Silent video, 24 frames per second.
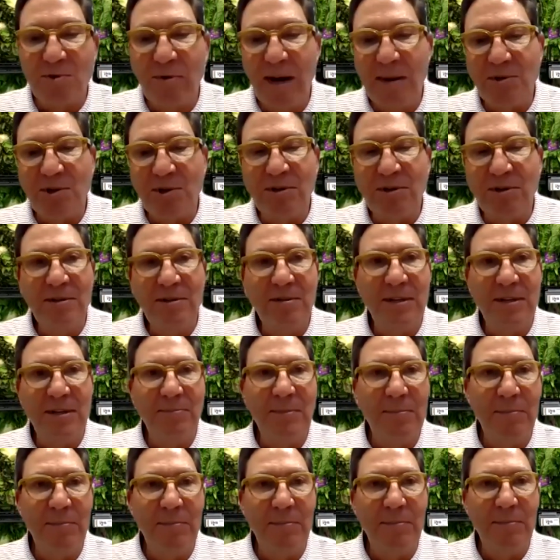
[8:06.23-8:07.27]
ruptured
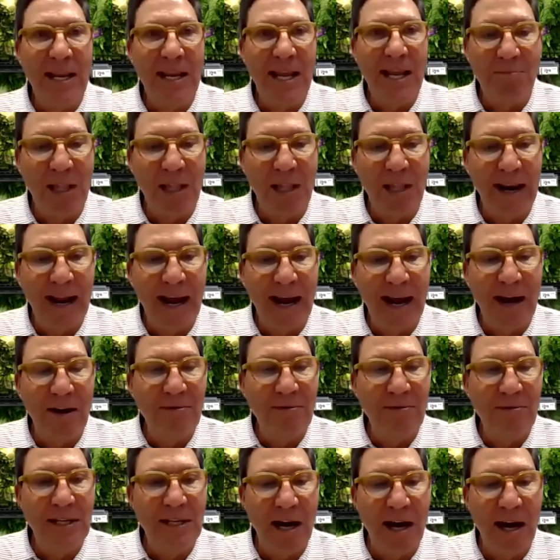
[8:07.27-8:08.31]
and my dad bled out
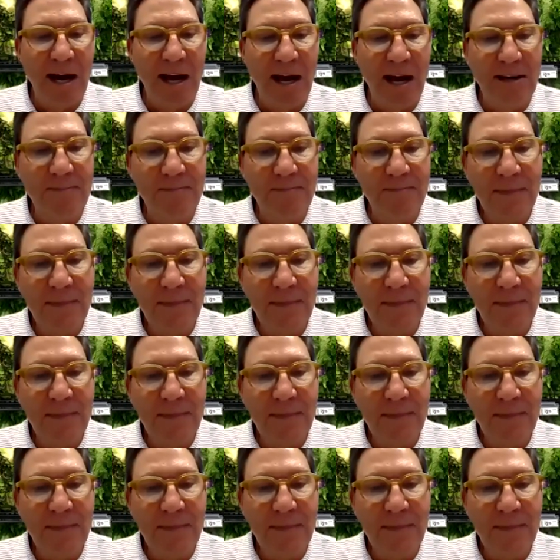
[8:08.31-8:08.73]
and he died.